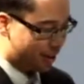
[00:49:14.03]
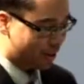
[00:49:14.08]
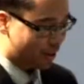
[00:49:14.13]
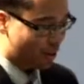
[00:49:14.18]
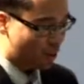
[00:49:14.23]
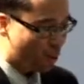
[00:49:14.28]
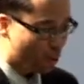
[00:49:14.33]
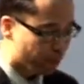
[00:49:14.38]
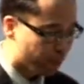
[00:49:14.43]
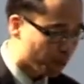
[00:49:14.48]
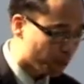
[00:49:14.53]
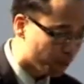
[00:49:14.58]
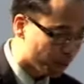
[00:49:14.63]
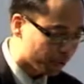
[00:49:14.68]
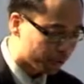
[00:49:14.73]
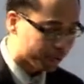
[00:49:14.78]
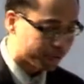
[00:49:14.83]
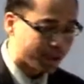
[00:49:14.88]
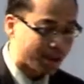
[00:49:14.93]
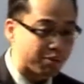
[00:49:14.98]
in the corporate
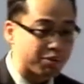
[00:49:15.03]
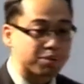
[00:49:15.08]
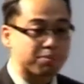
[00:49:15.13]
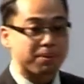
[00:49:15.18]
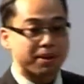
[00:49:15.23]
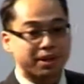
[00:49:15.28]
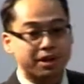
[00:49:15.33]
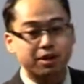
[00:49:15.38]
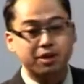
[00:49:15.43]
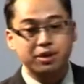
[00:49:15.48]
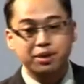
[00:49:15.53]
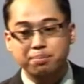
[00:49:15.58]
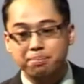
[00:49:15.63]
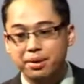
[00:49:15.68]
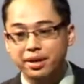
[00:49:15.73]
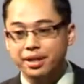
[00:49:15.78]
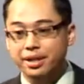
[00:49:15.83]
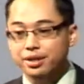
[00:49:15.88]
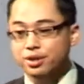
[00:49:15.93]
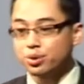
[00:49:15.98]
world, I was making good
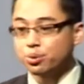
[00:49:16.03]
money.